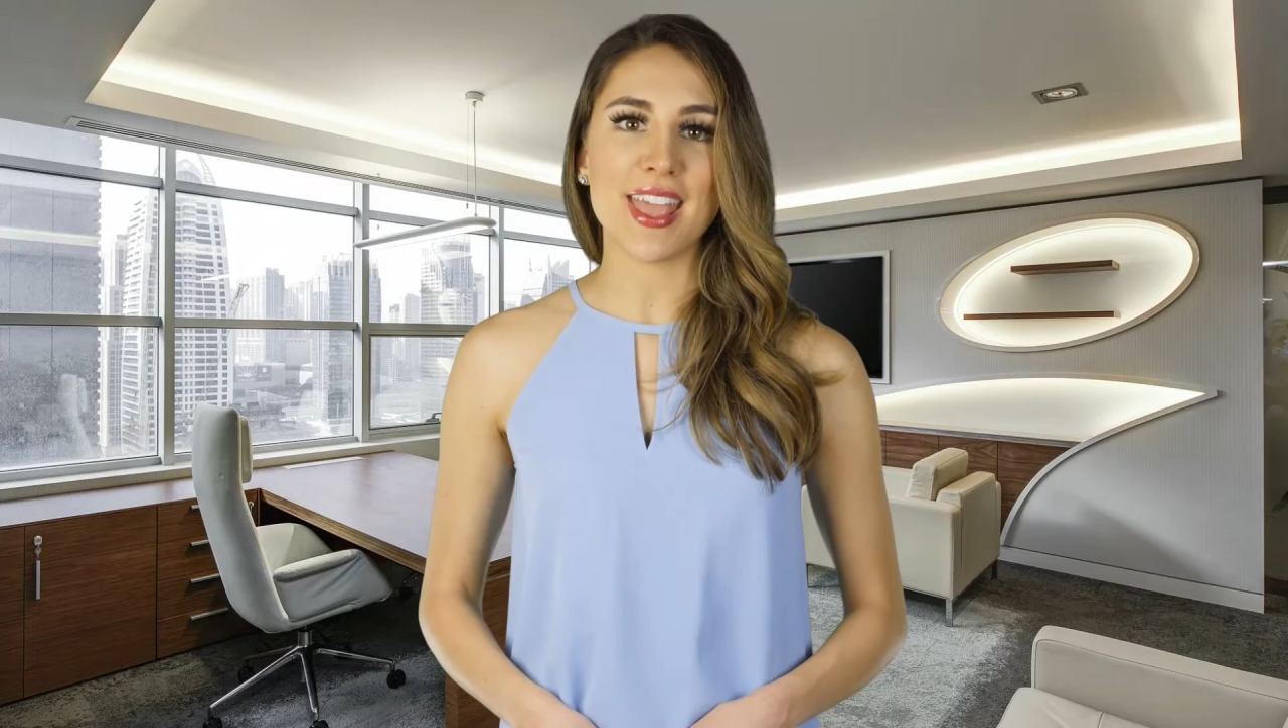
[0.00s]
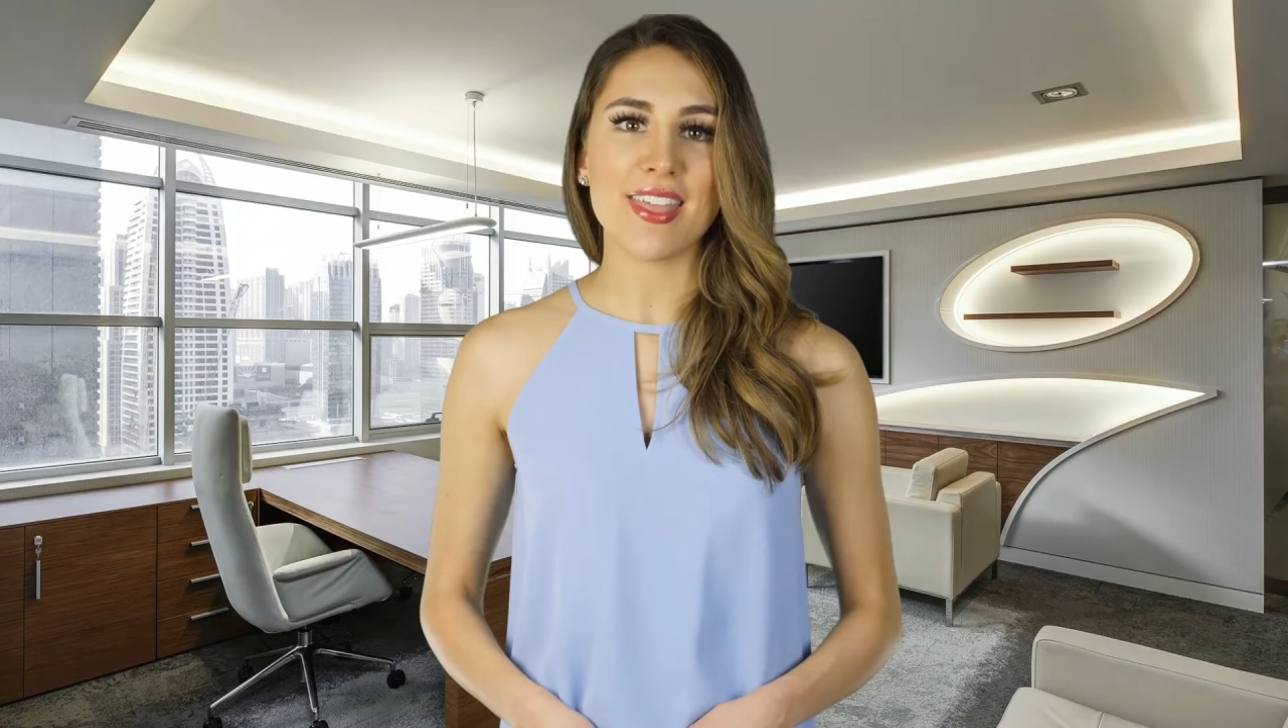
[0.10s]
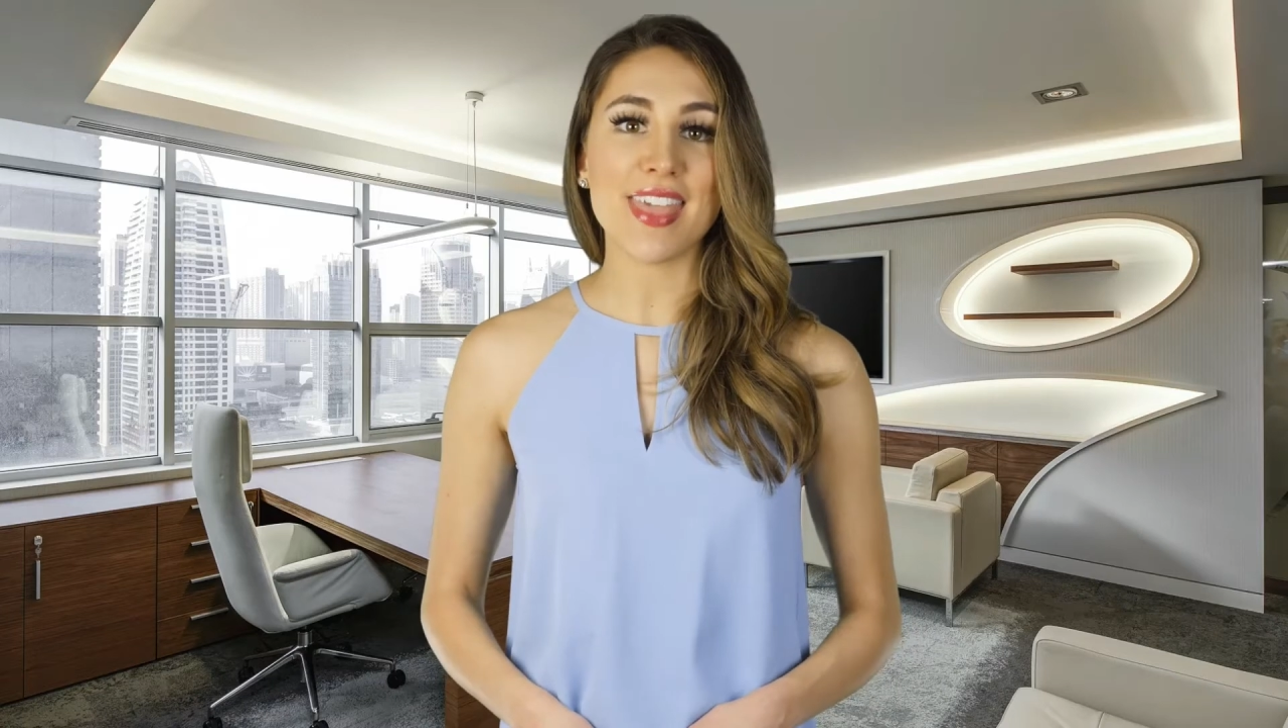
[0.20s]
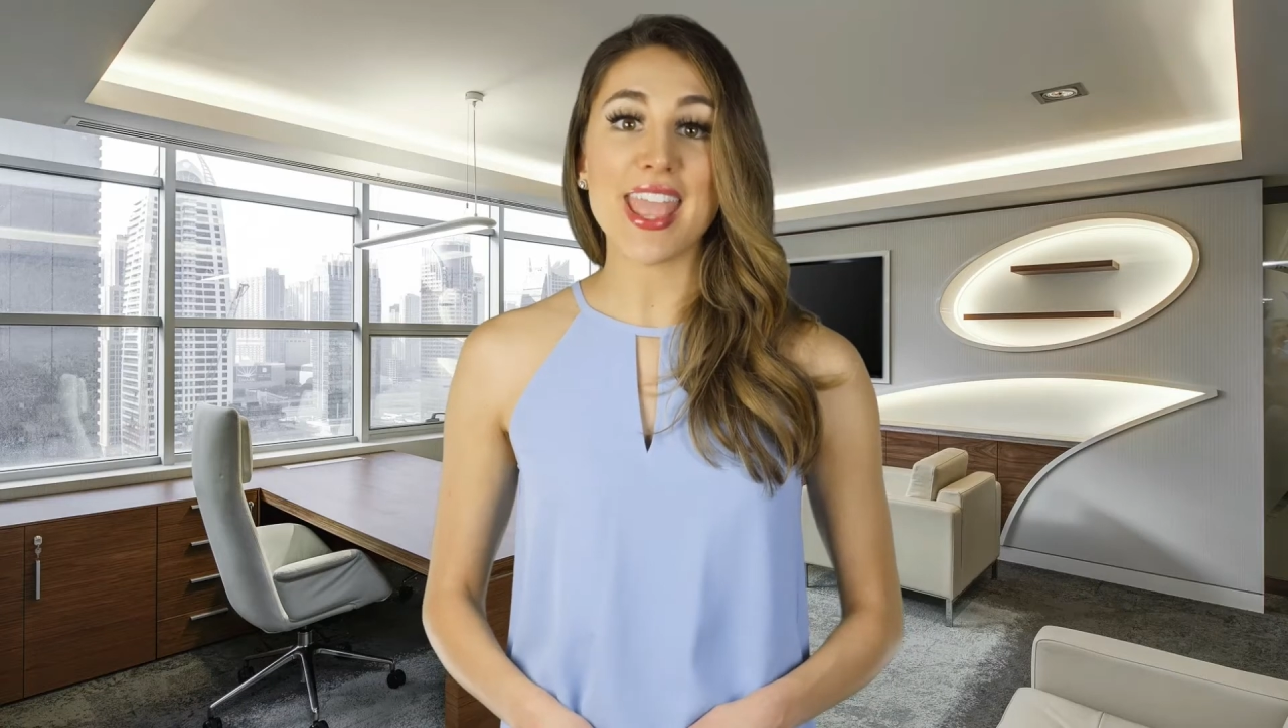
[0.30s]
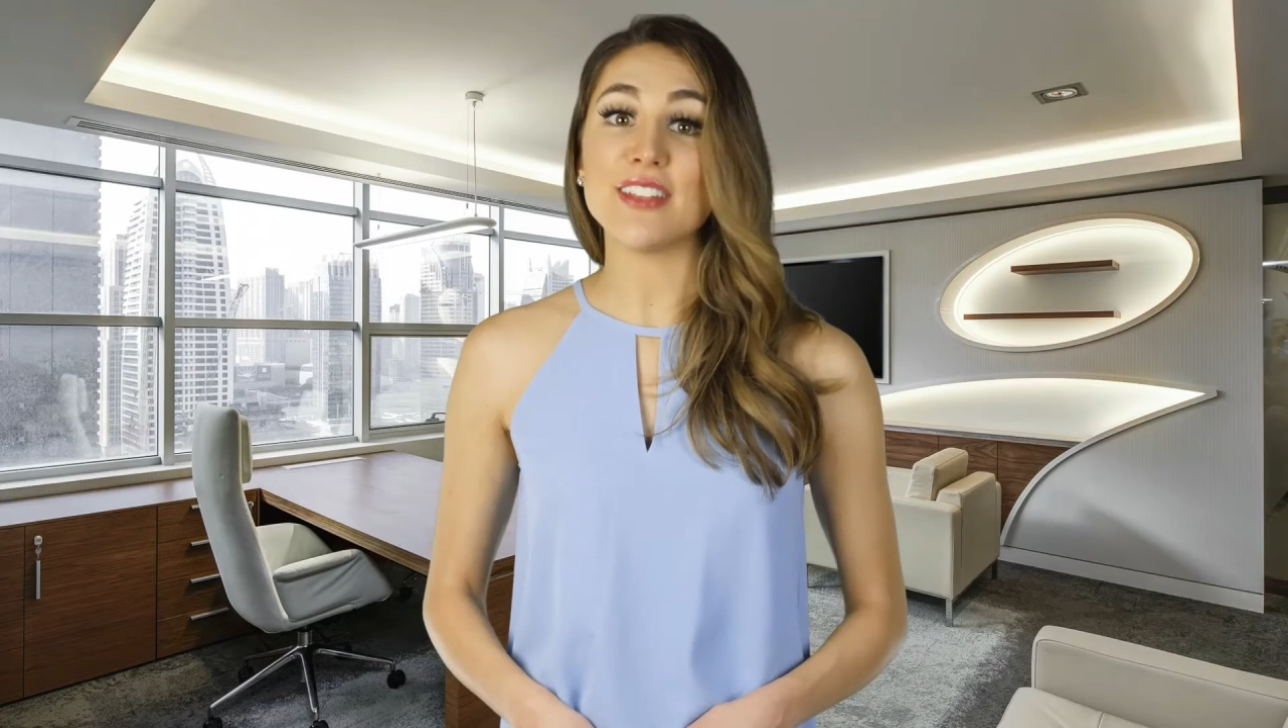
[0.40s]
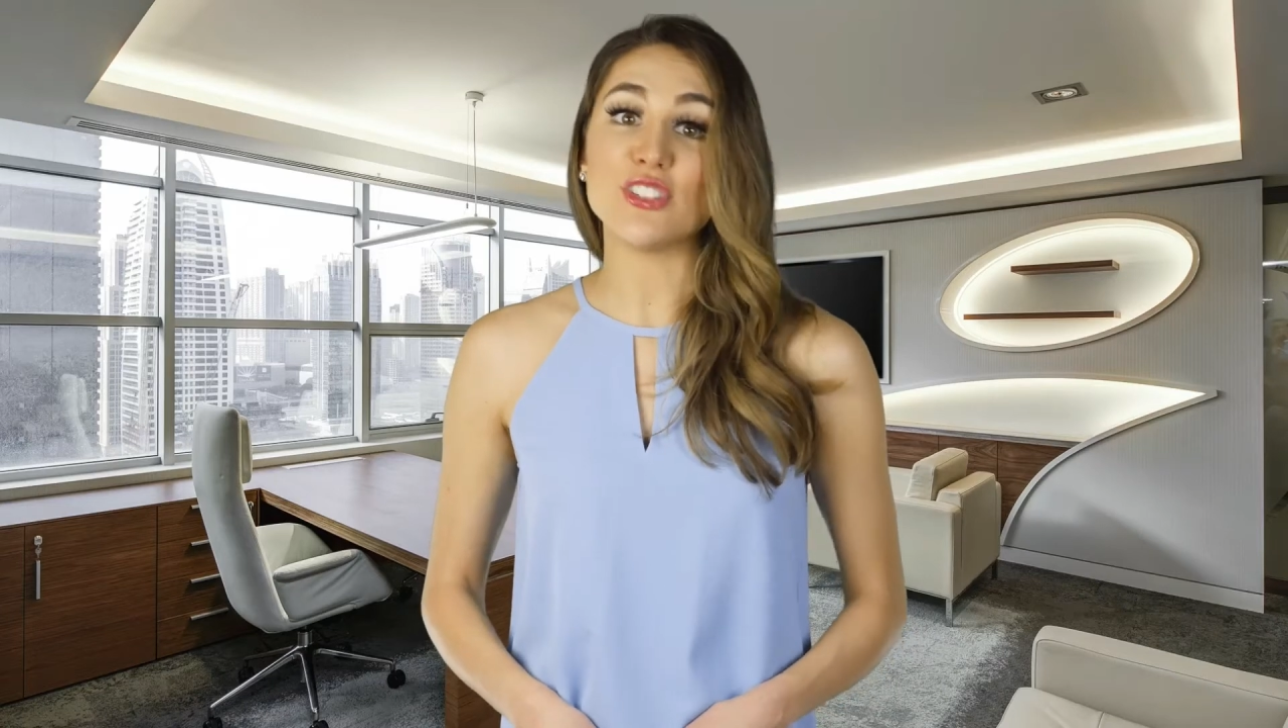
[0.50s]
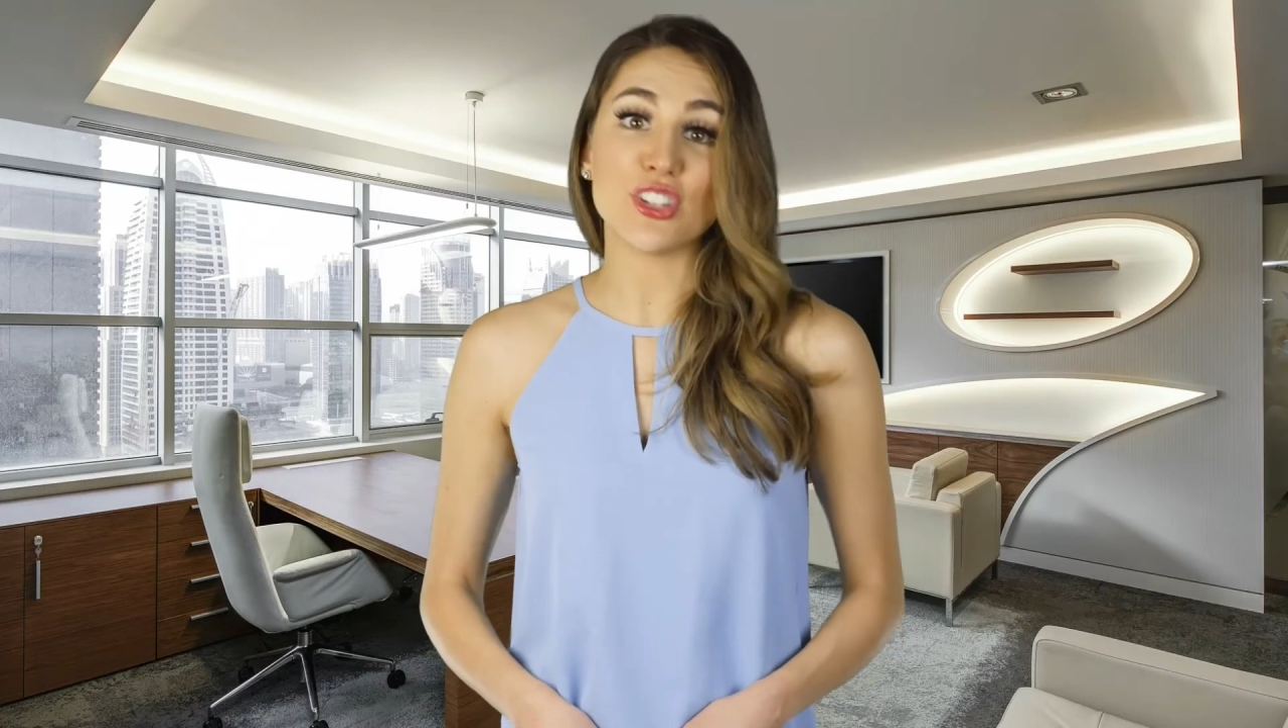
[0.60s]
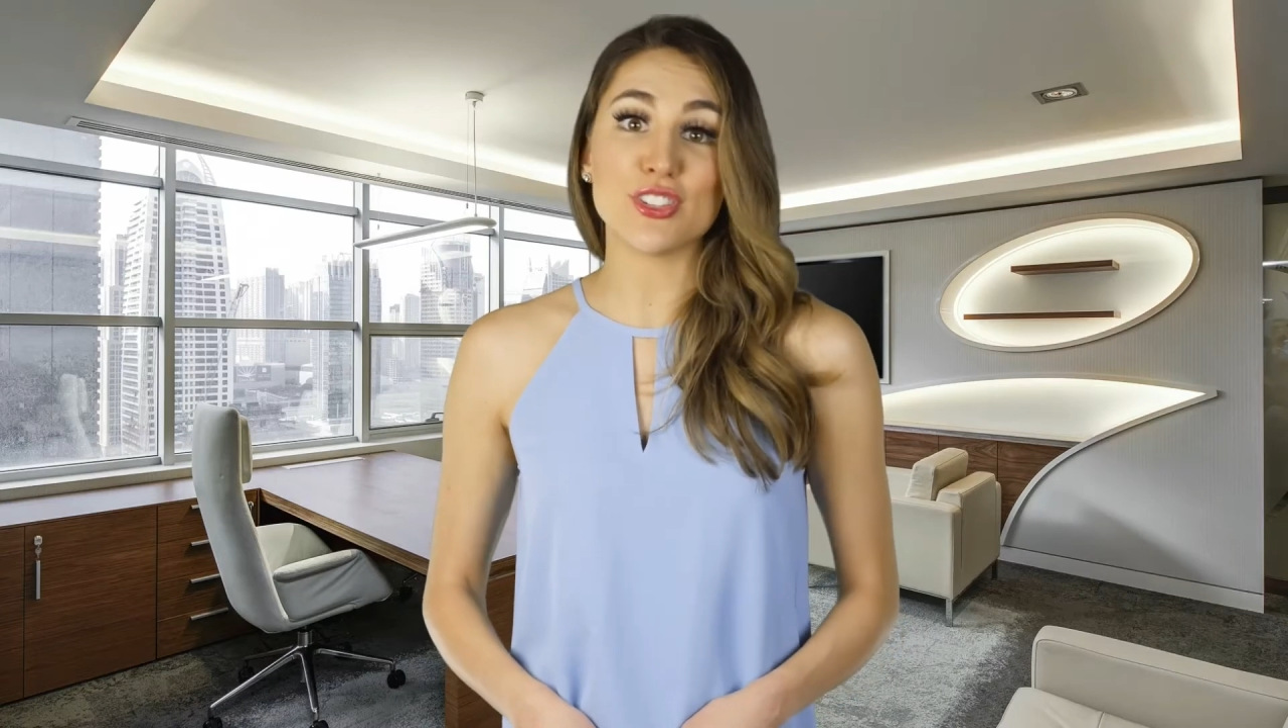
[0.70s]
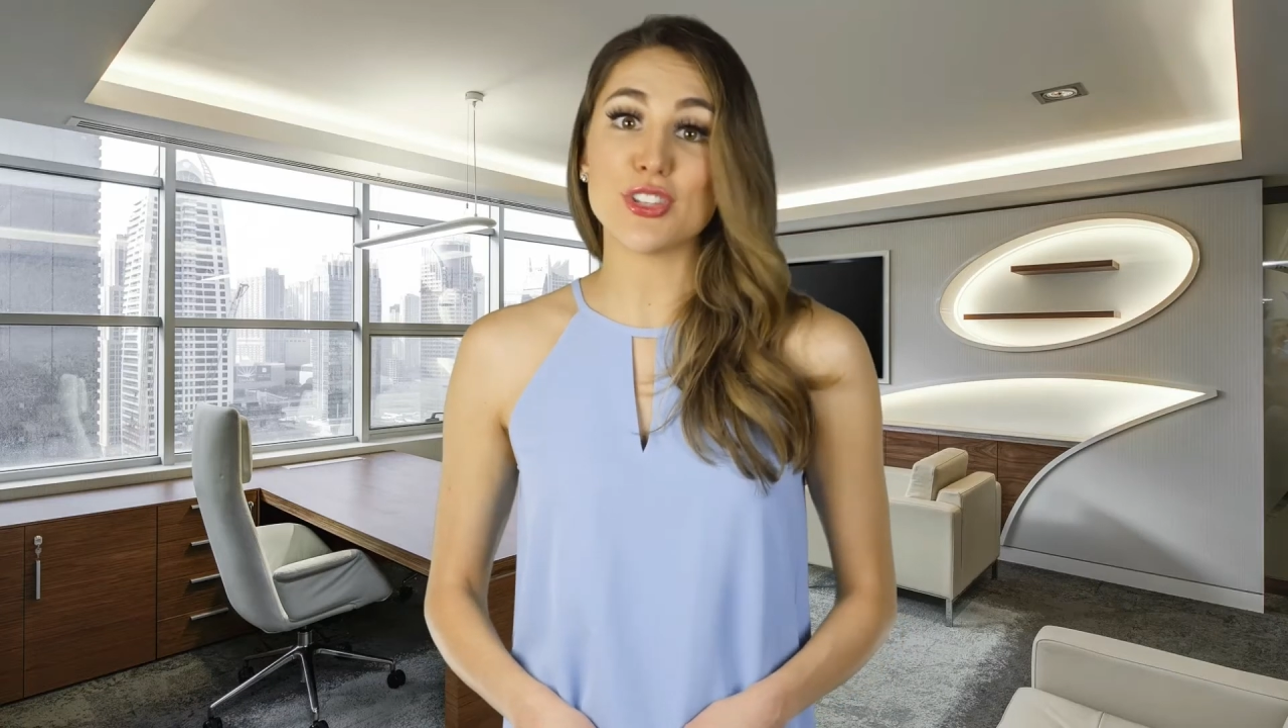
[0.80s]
they just